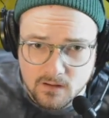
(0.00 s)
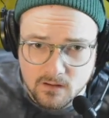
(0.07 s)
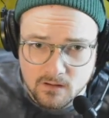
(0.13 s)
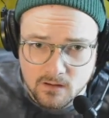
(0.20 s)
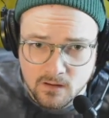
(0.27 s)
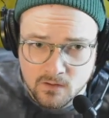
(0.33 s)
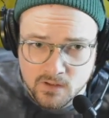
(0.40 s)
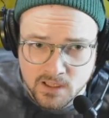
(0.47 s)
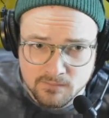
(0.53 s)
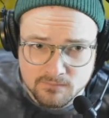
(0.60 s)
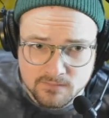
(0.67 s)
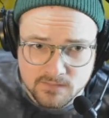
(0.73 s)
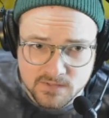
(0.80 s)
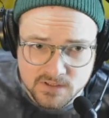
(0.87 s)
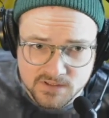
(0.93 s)
Okay,
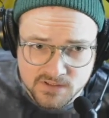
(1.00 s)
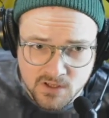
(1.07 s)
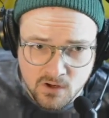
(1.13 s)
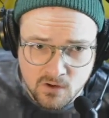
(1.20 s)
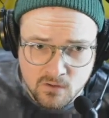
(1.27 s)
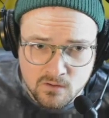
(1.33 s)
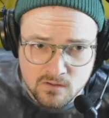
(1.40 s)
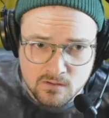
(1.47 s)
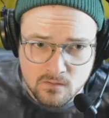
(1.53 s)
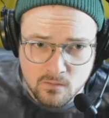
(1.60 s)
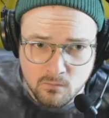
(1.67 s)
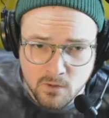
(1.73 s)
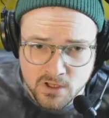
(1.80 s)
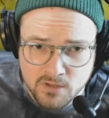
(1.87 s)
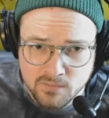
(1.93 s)
so
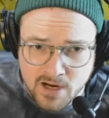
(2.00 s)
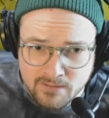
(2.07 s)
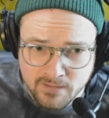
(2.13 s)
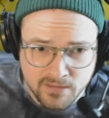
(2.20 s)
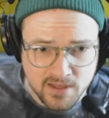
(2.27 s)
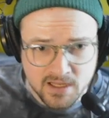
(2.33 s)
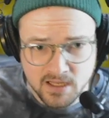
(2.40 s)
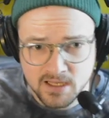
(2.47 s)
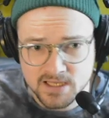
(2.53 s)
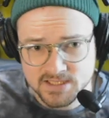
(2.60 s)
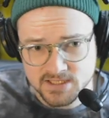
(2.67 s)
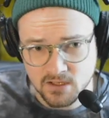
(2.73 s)
what you're probably thinking is,